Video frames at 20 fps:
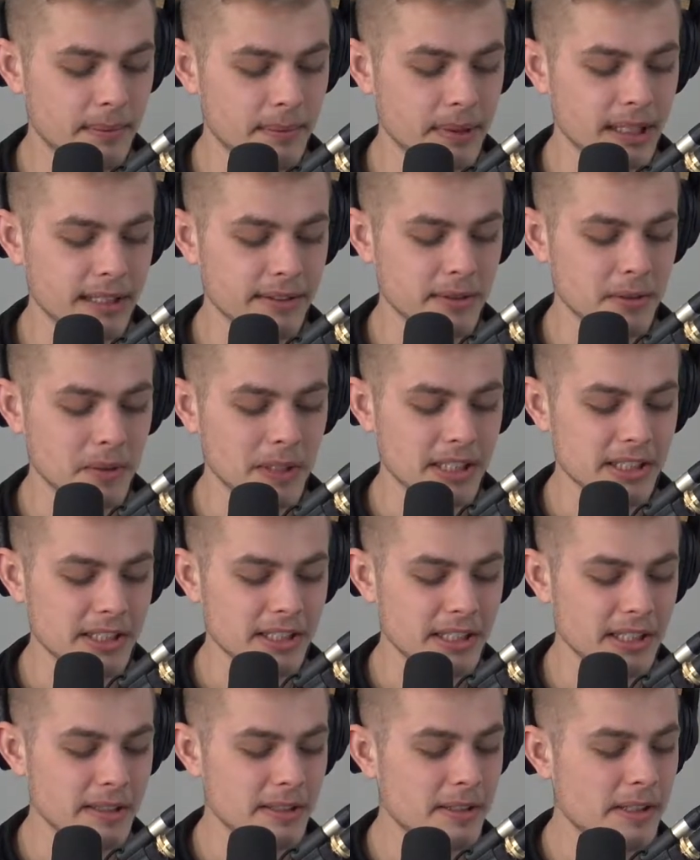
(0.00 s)
i had gonna have to watch
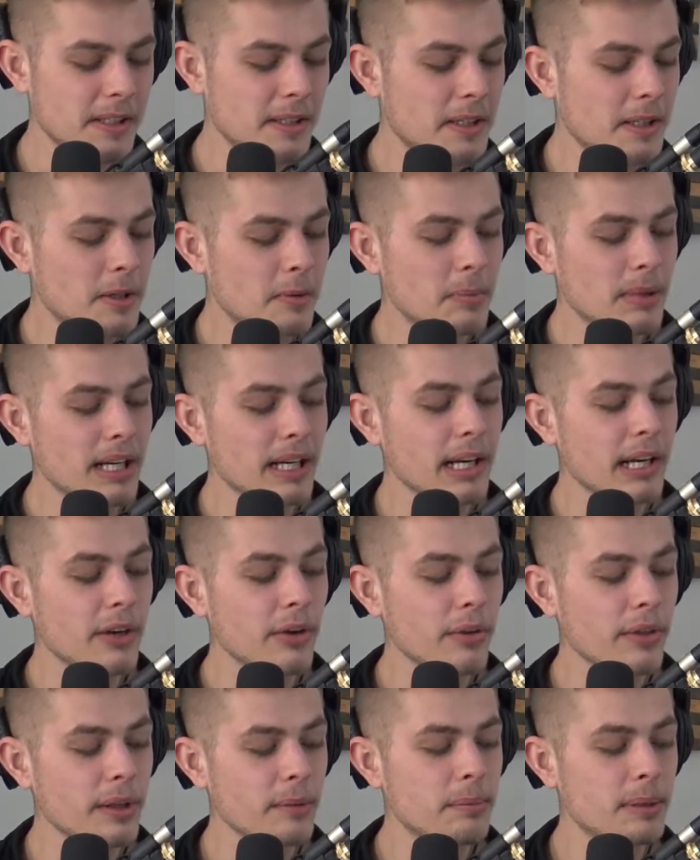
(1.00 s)
that. But I, I
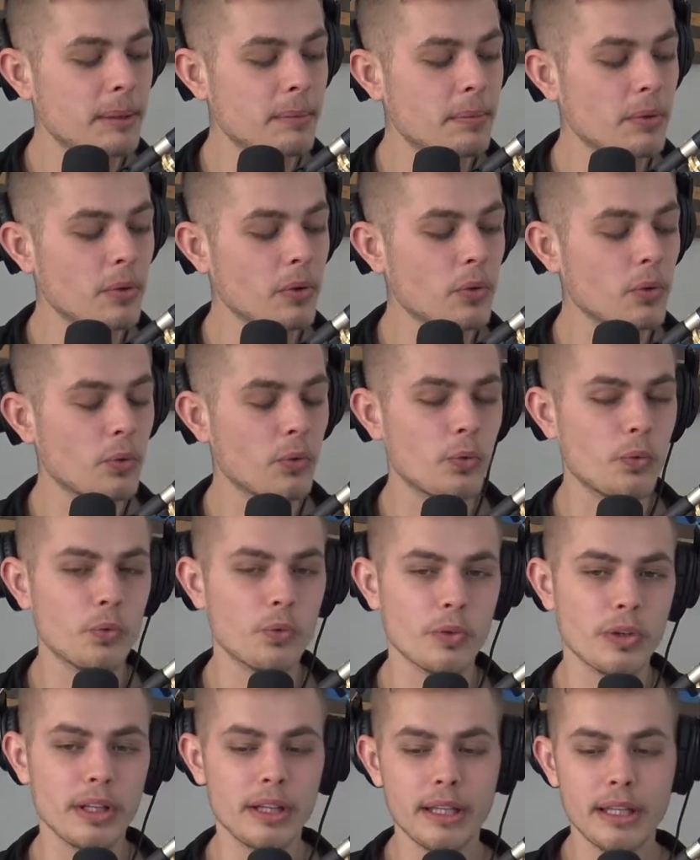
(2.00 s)
don't think people
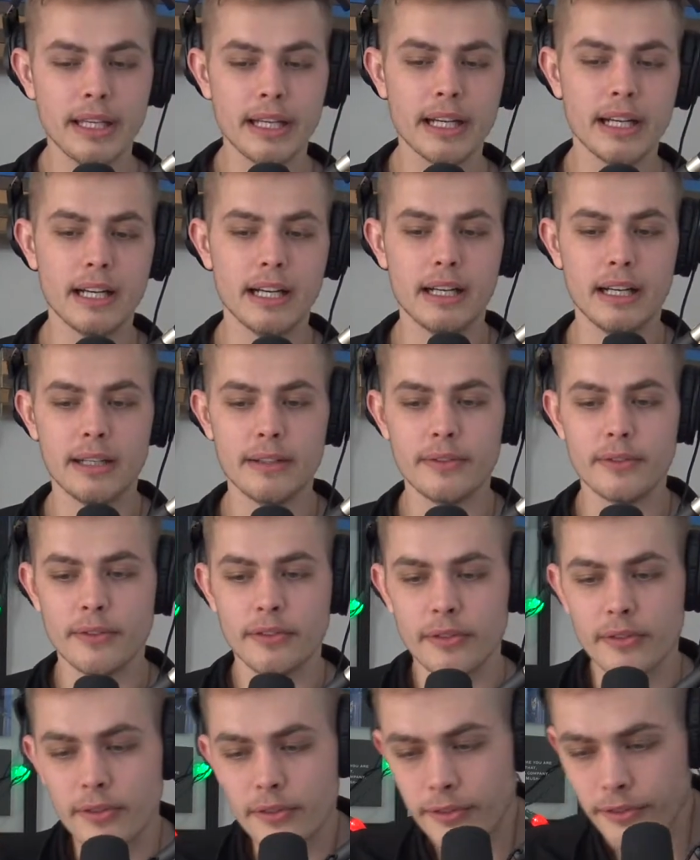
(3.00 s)
really uh,
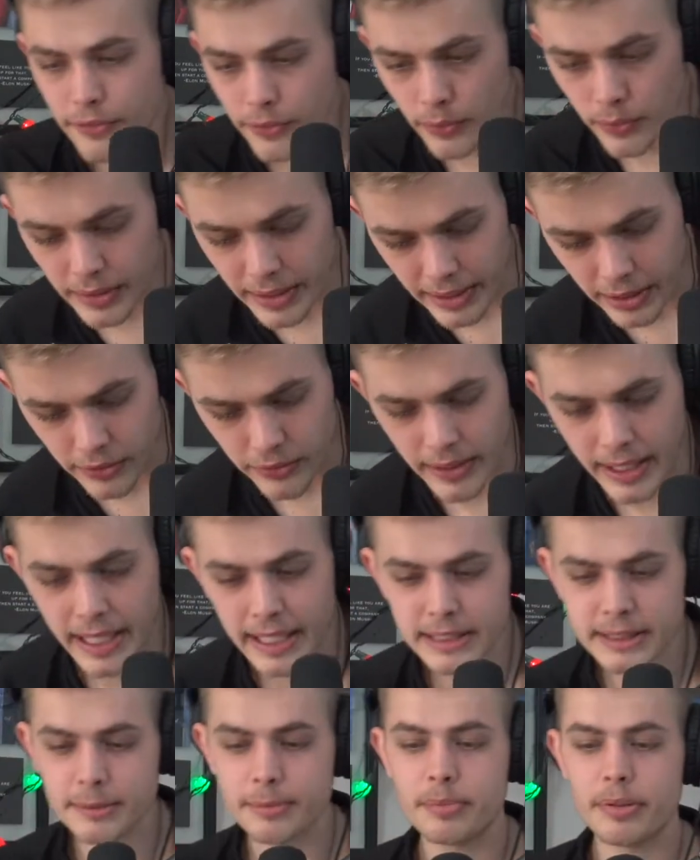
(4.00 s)
fully
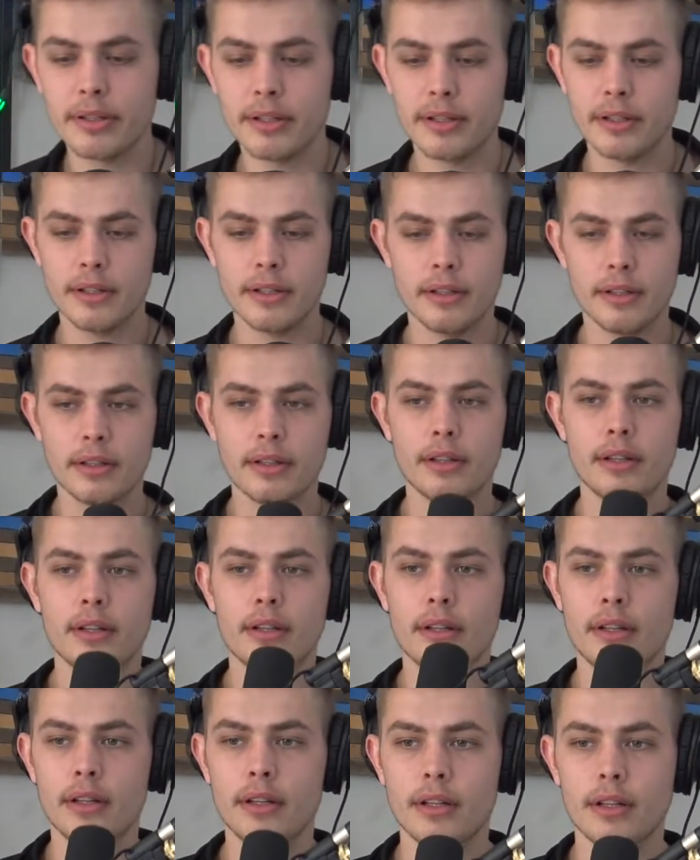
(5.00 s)
grasp.
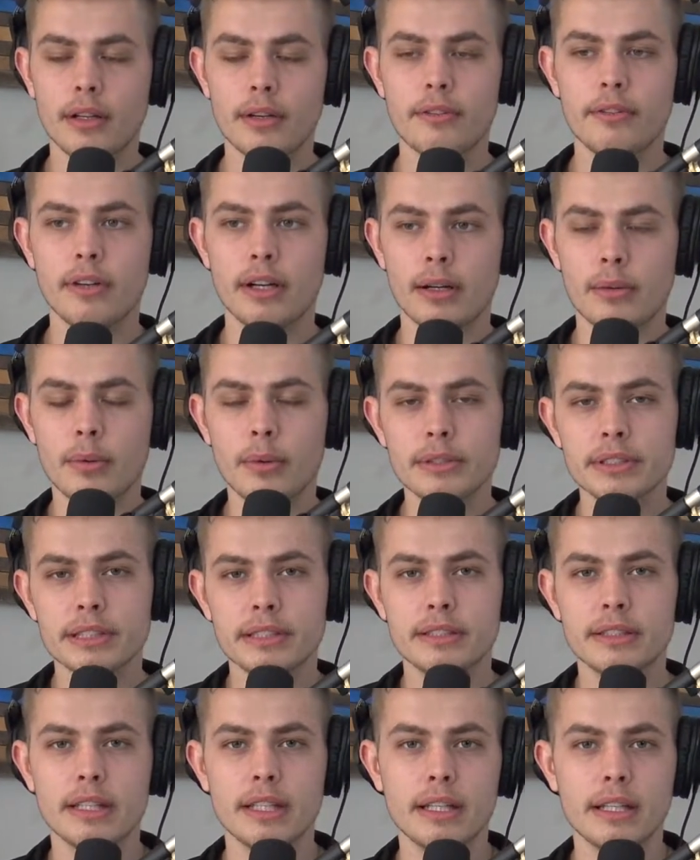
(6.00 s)
Fuck, what was I
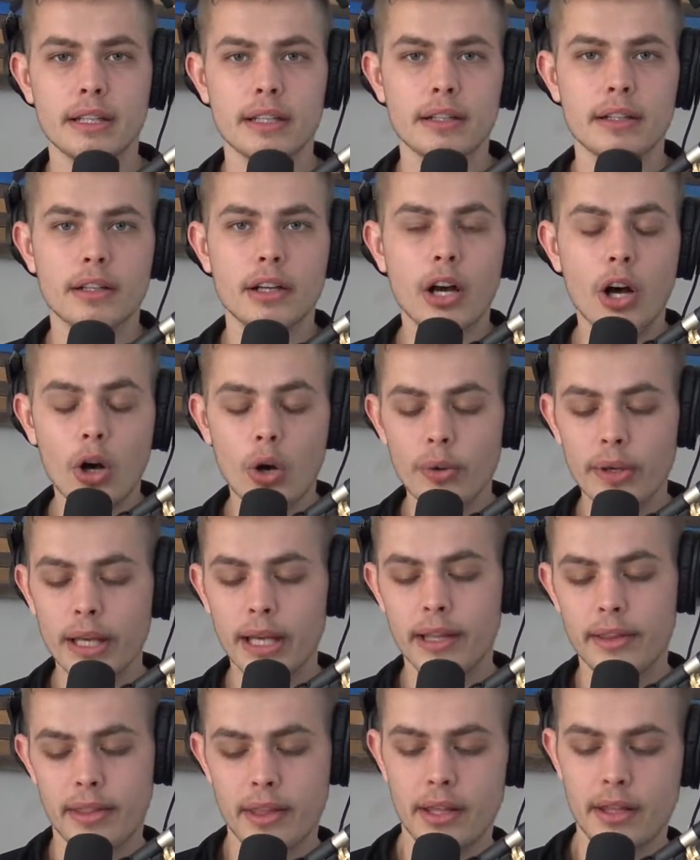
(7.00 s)
saying? Oh
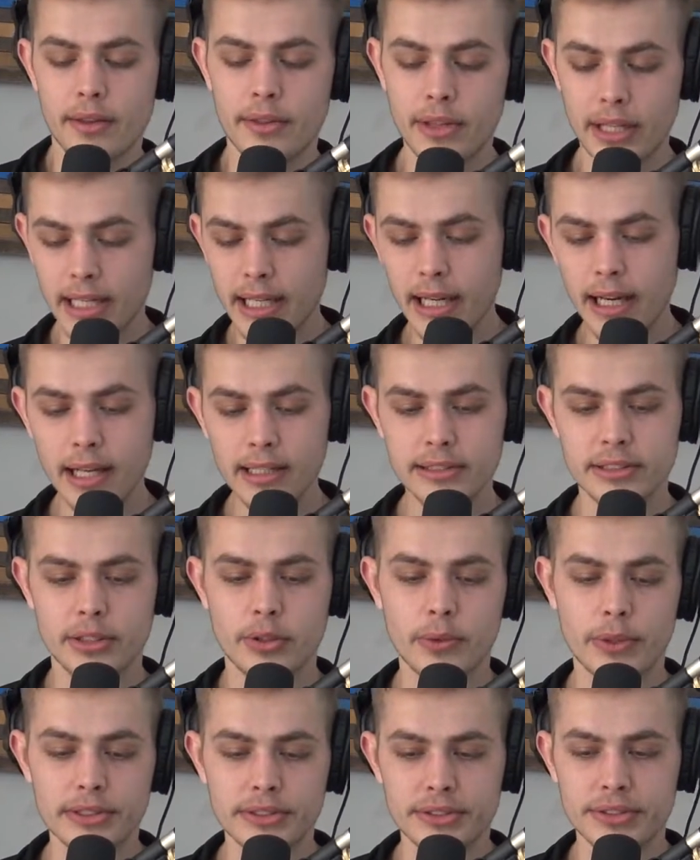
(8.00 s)
yeah, the the
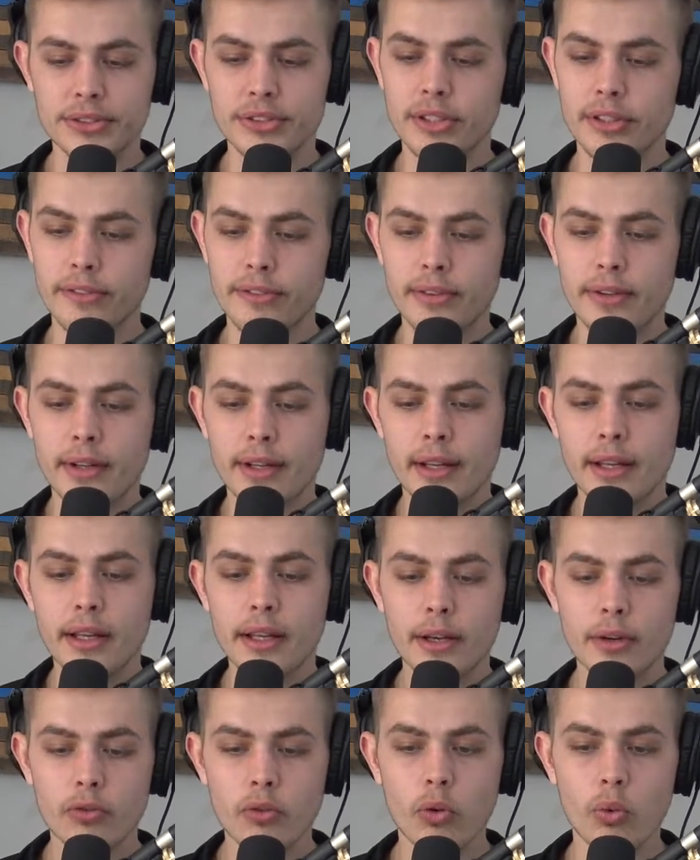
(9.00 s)
consequences of
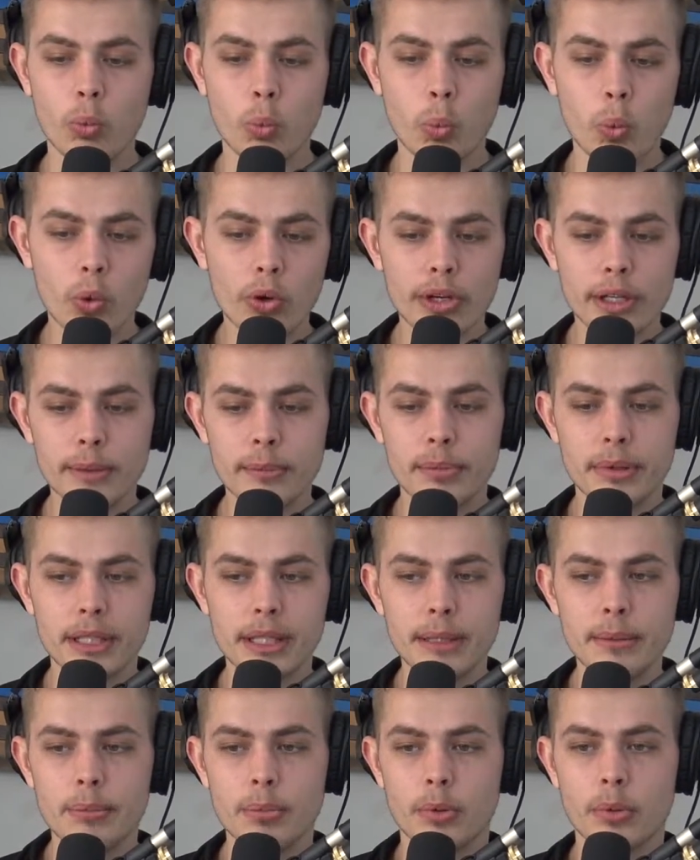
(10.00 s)
rewarding
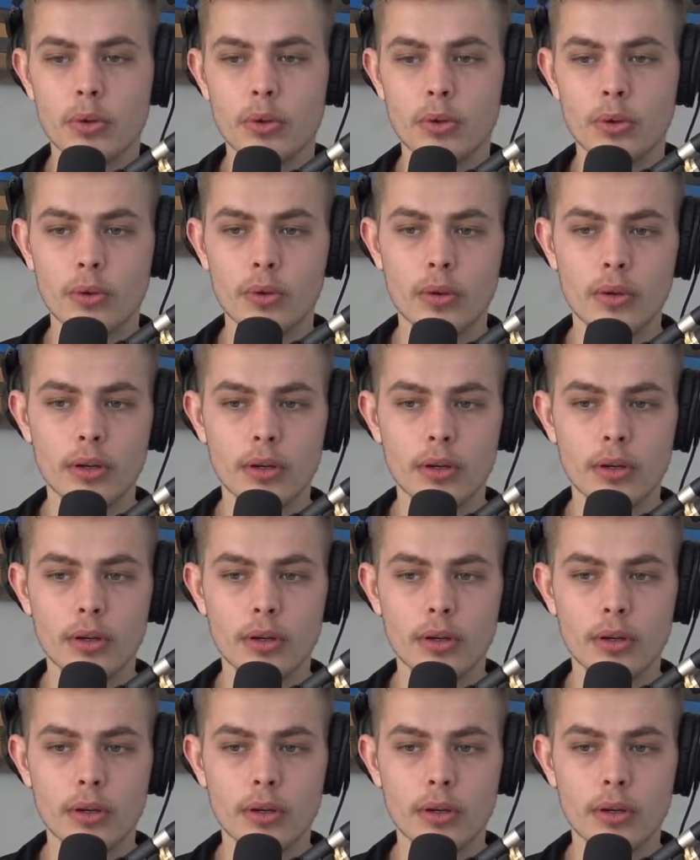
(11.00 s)
people